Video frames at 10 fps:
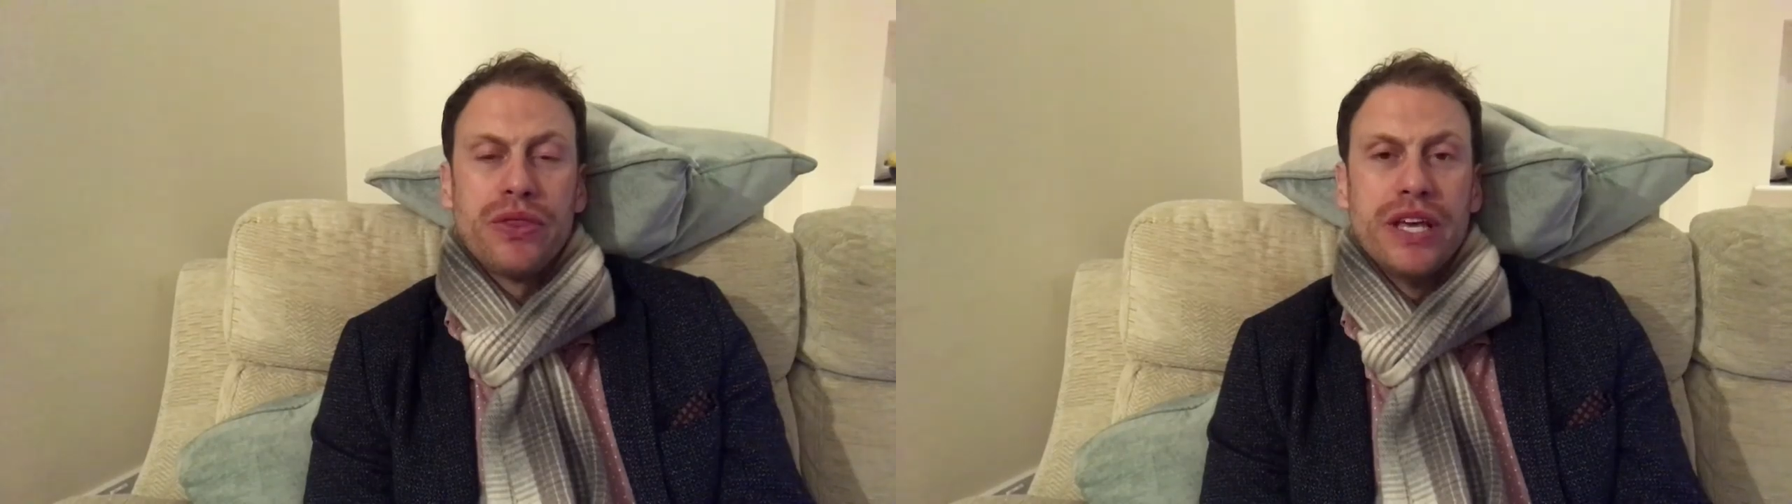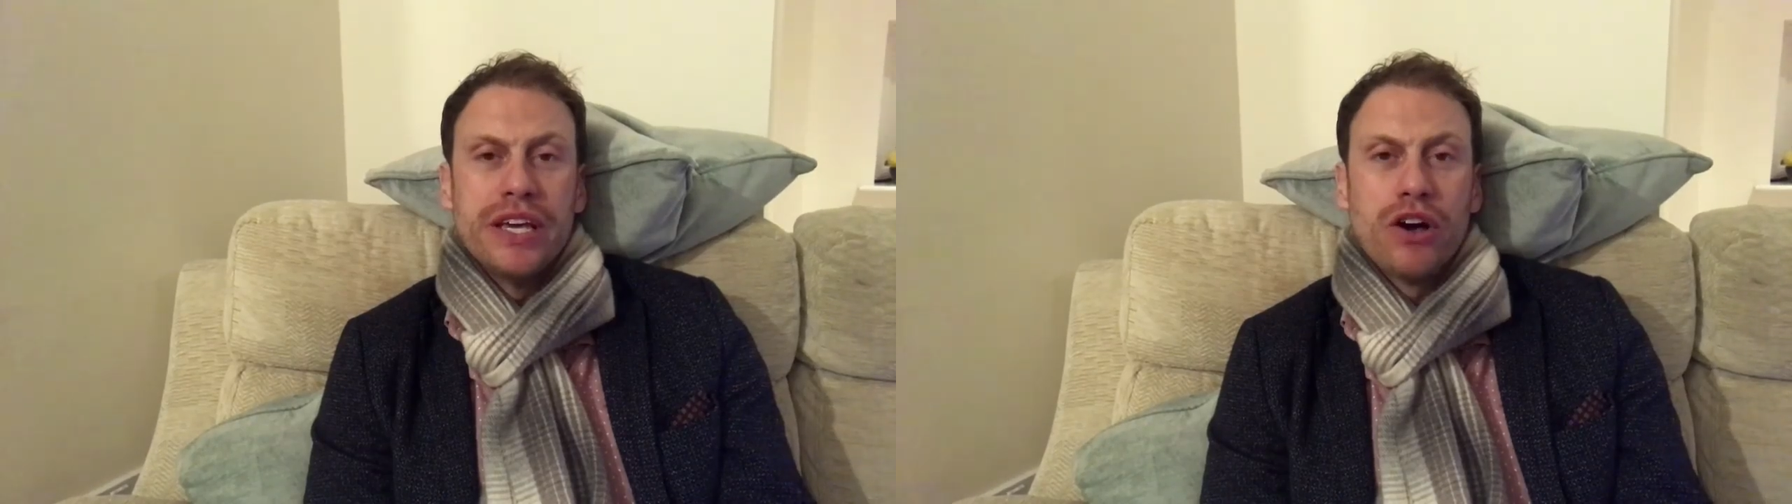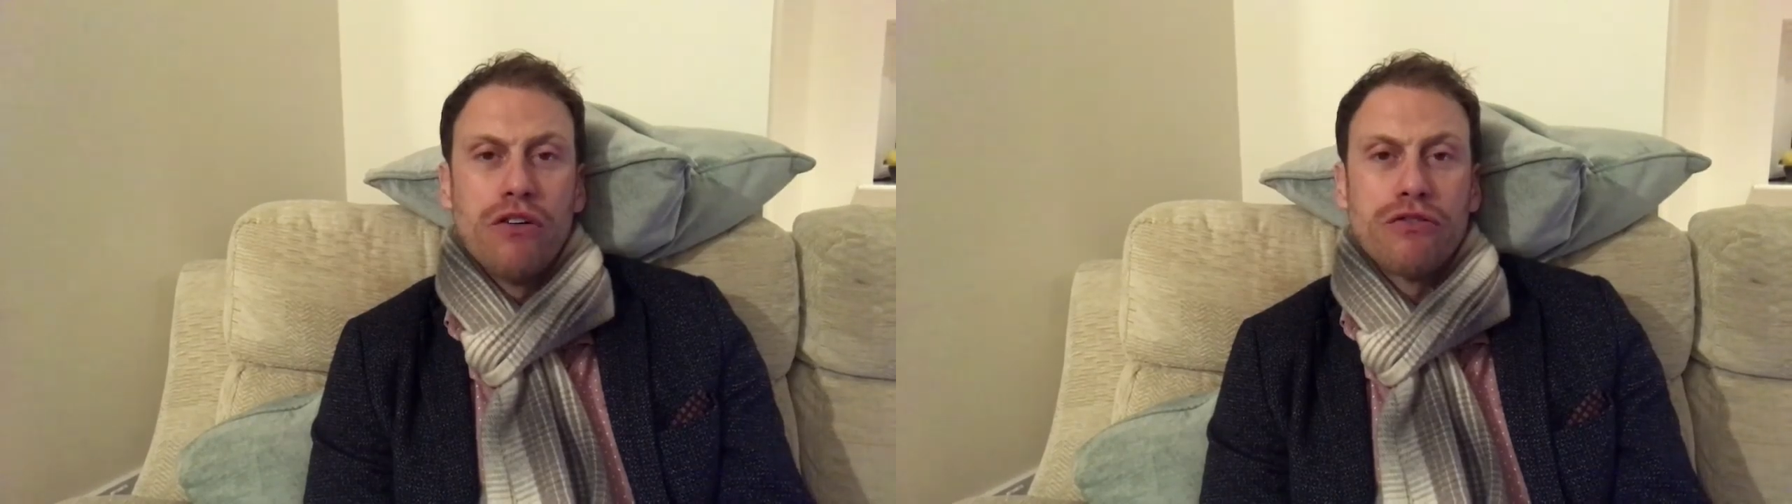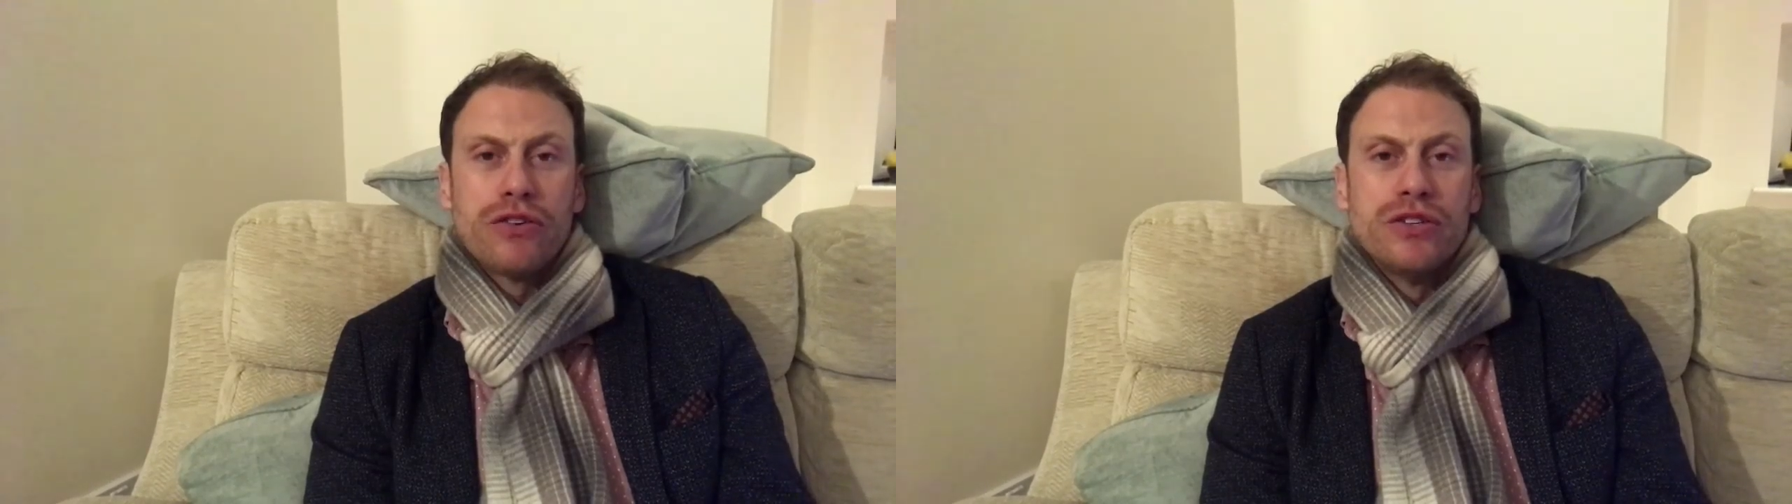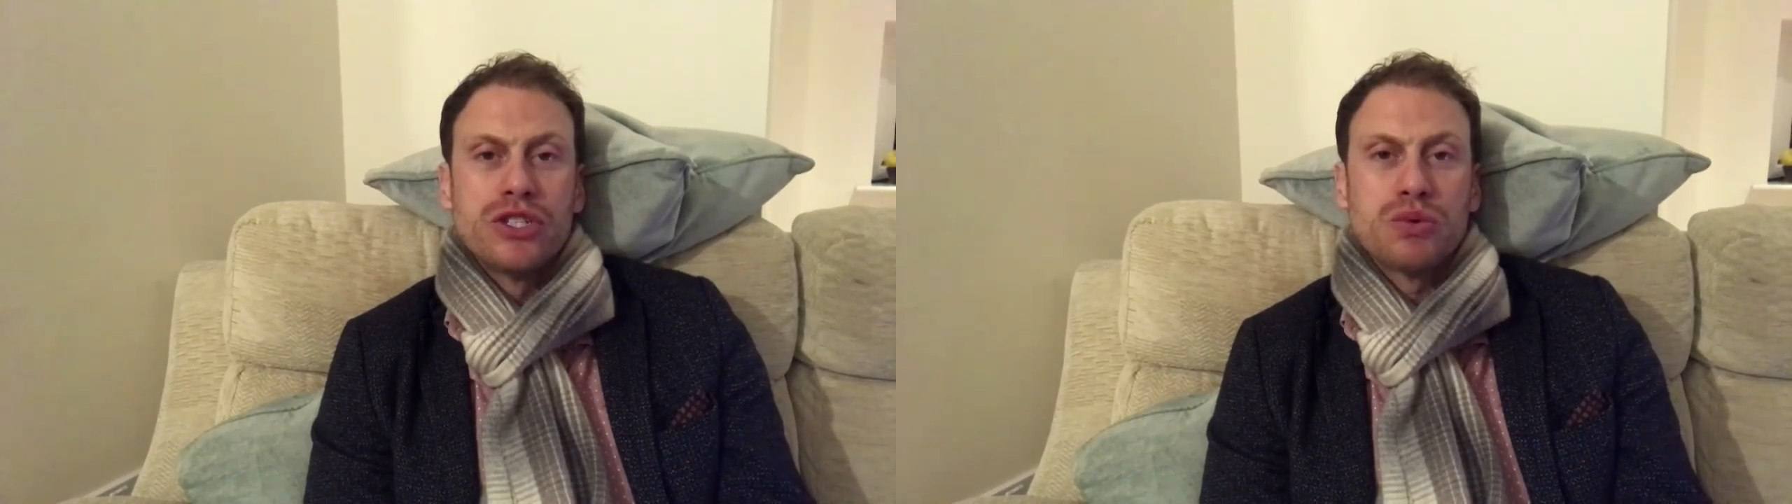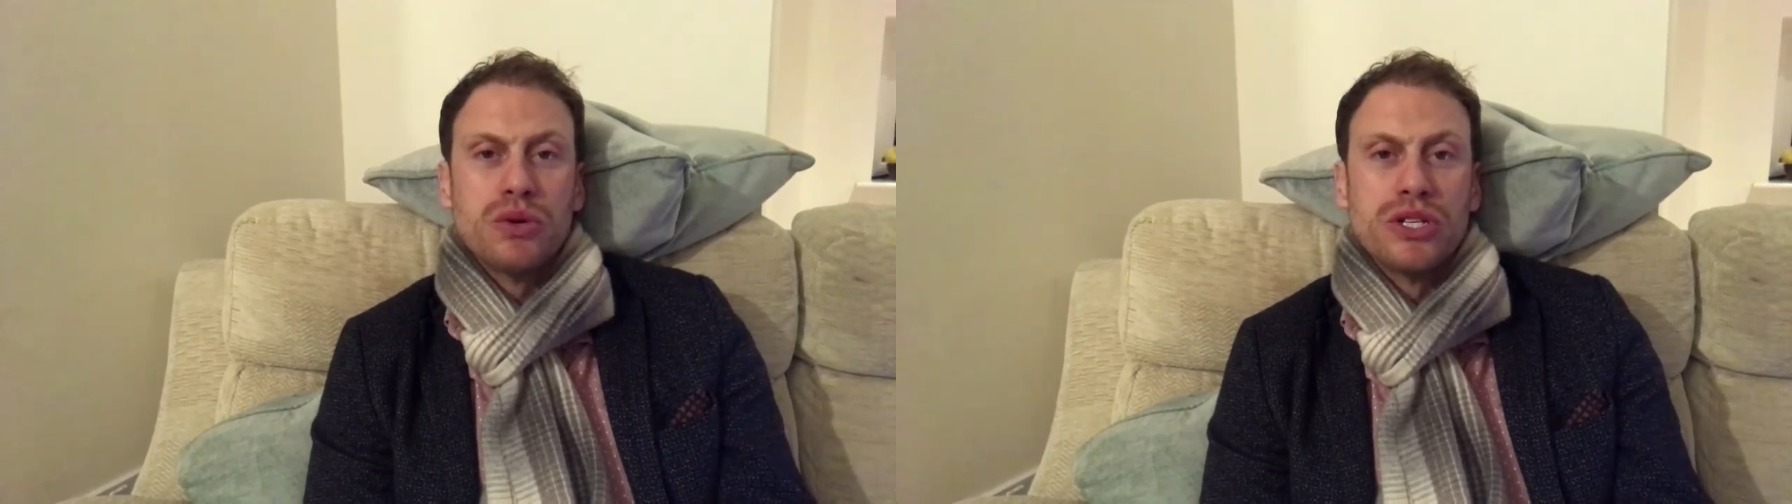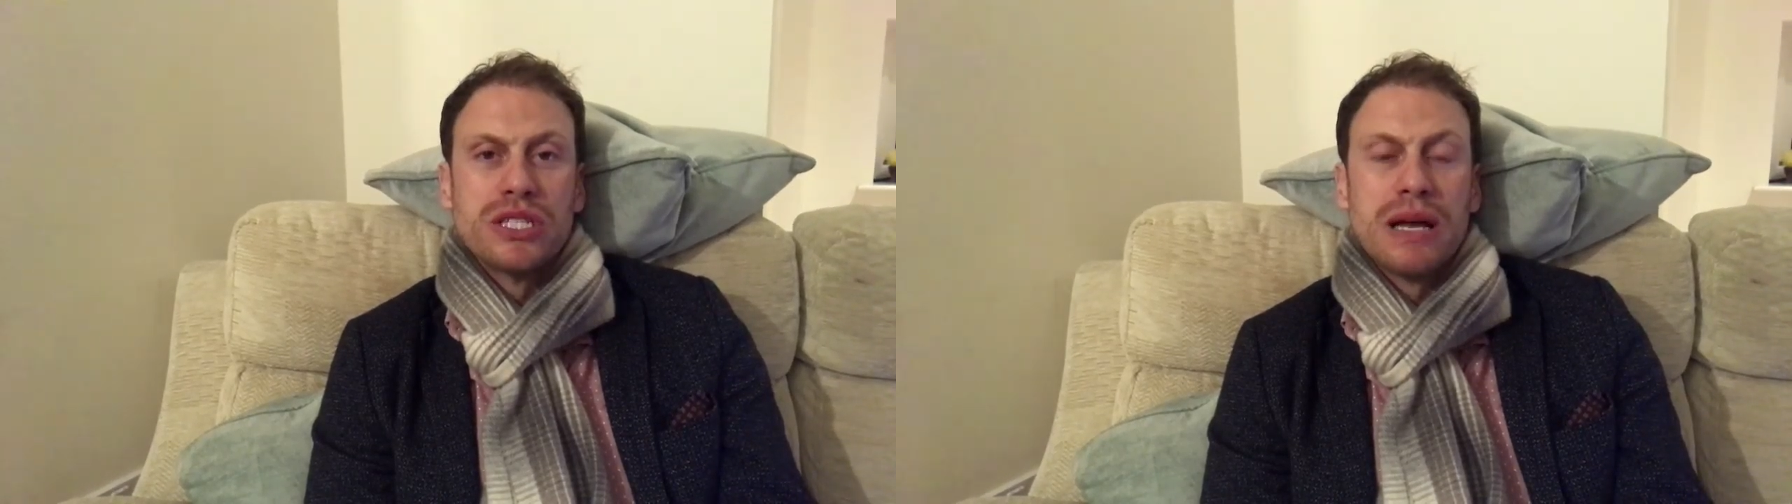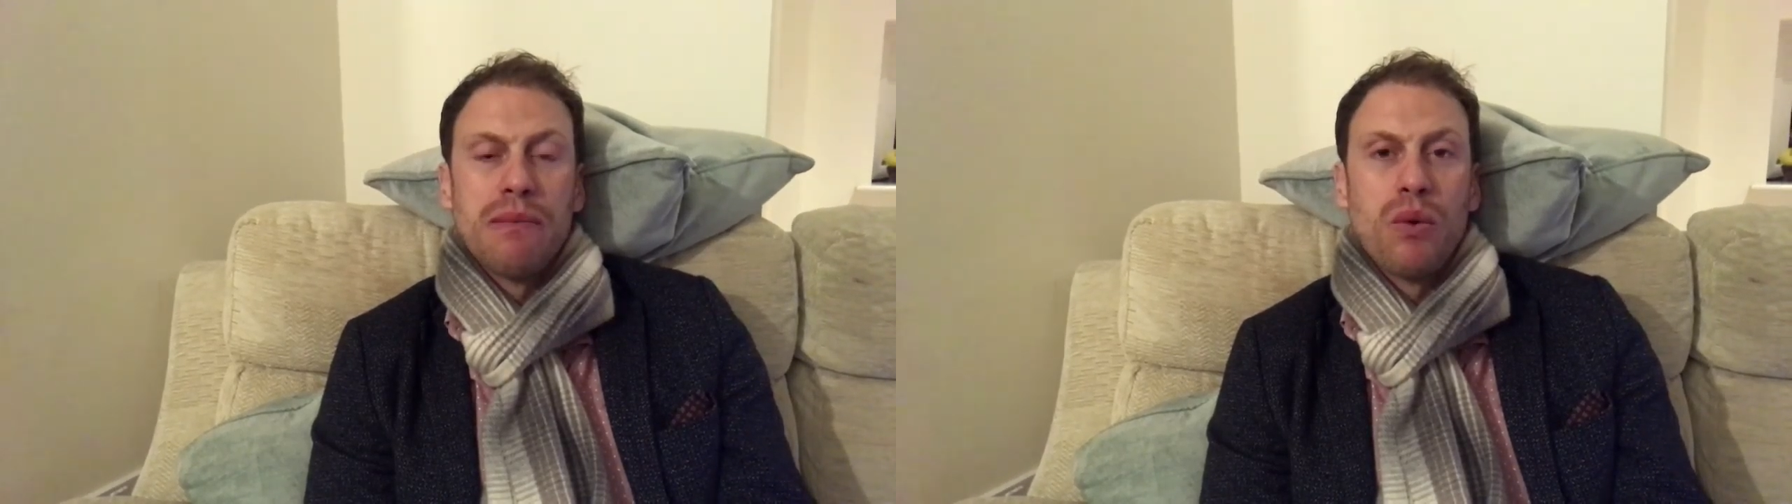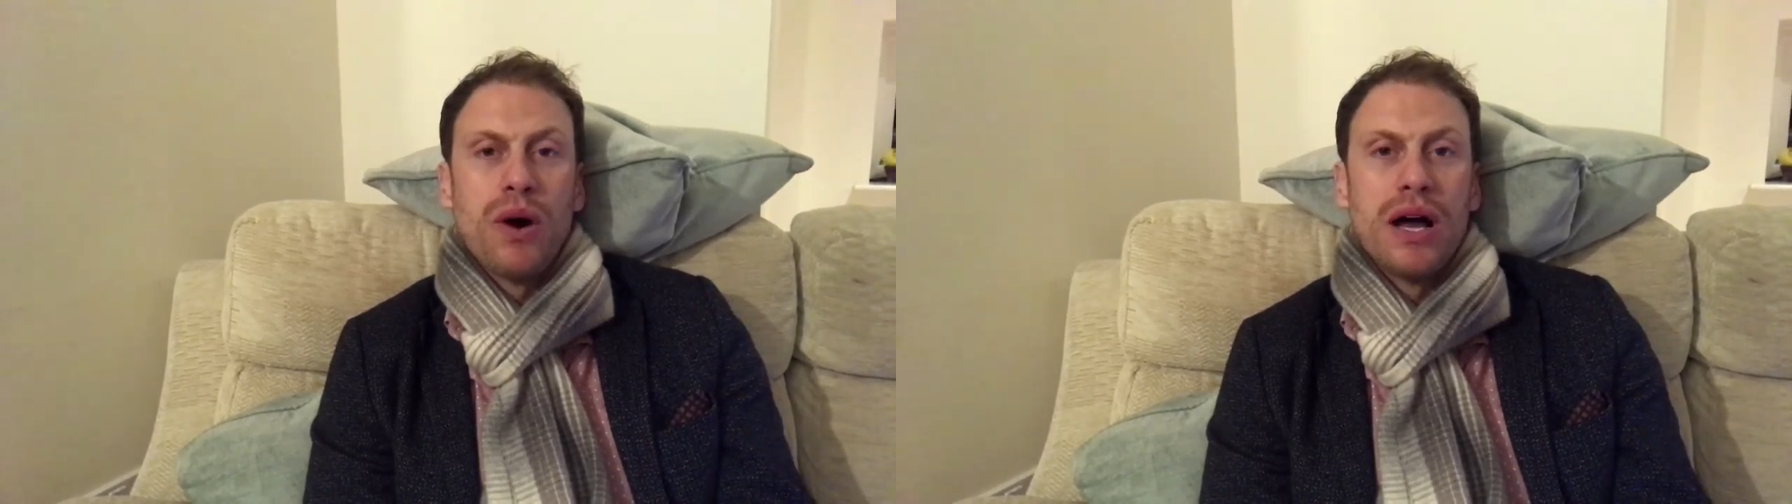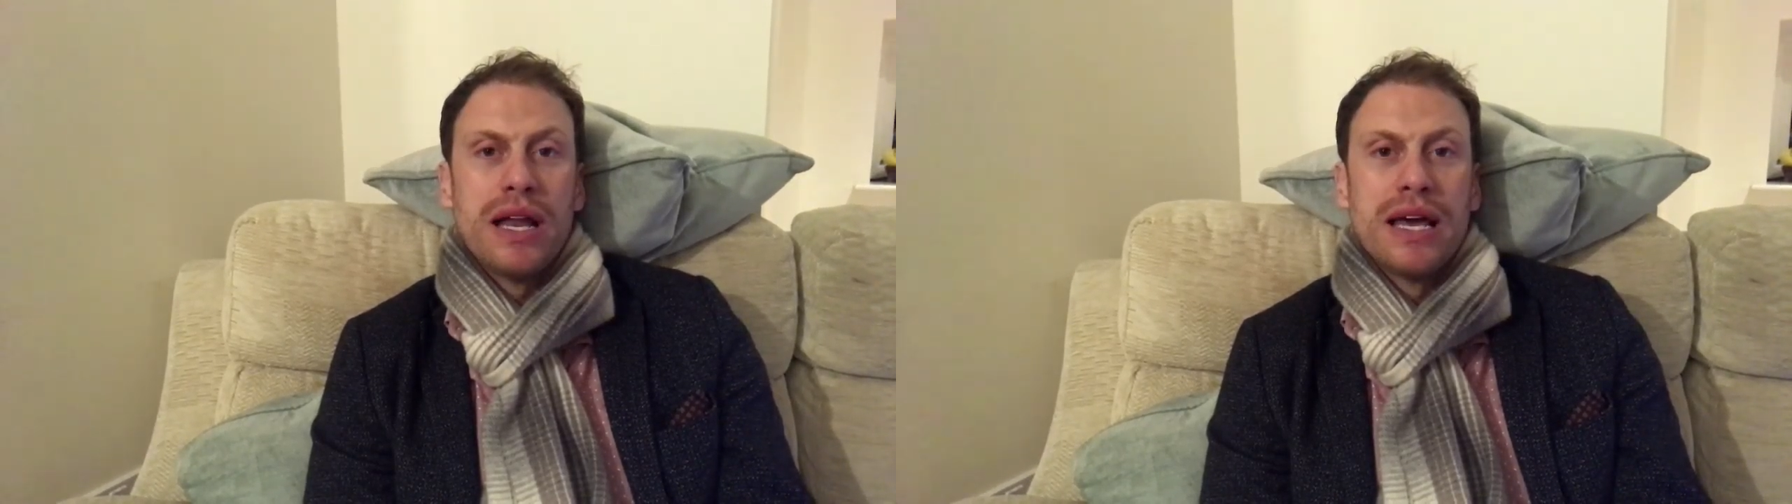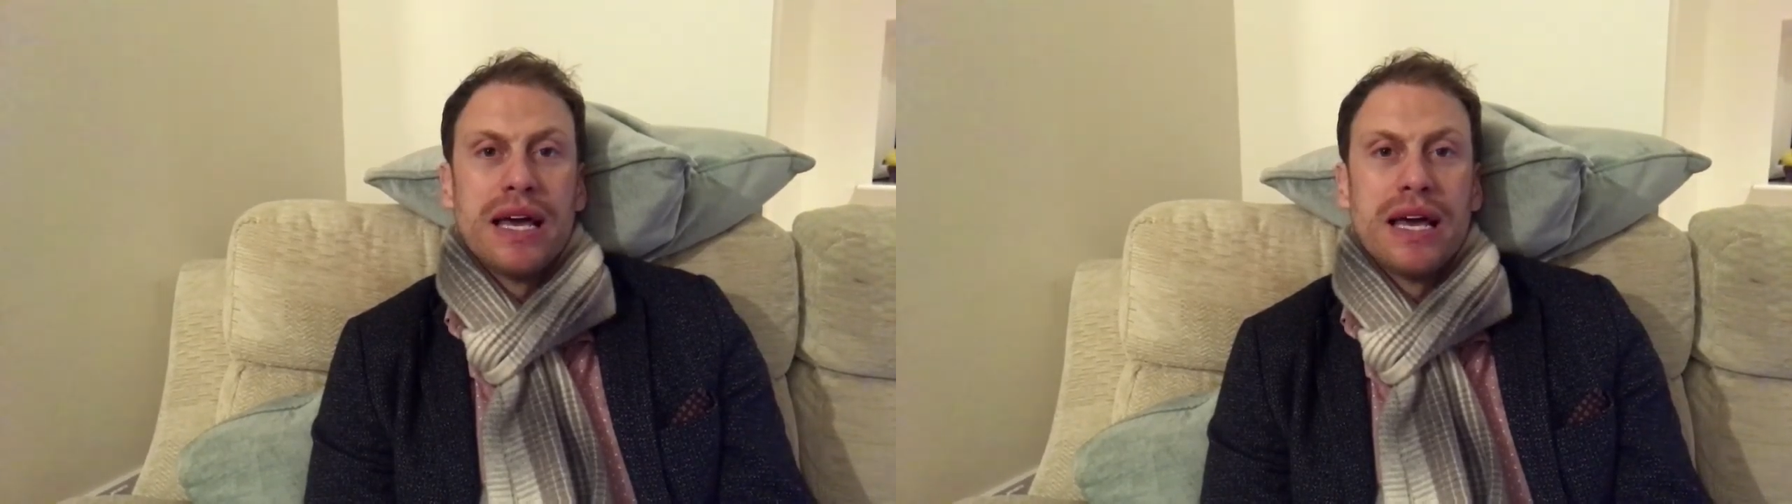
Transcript: the conference was, number one,